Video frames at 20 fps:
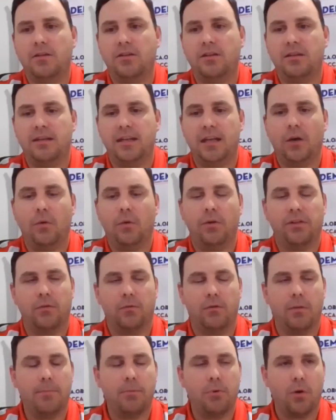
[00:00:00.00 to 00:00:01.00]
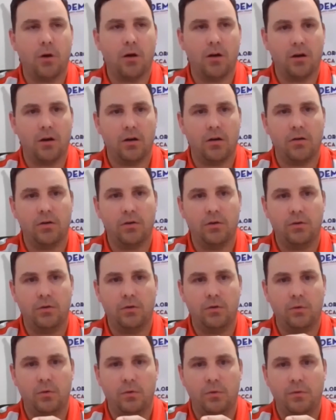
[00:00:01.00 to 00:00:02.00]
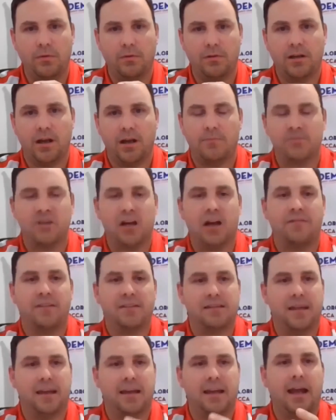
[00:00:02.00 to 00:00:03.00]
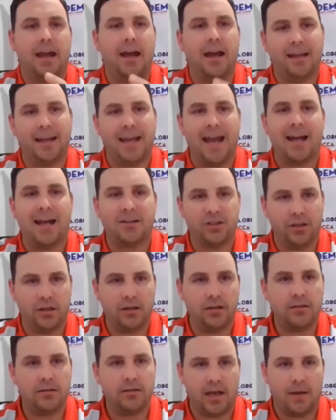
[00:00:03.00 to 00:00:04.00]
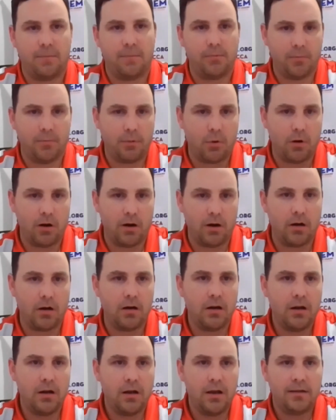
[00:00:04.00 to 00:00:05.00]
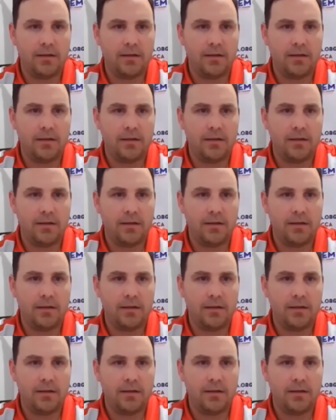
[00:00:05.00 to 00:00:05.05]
to deal with a reporter who comes off as like a gotcha type reporter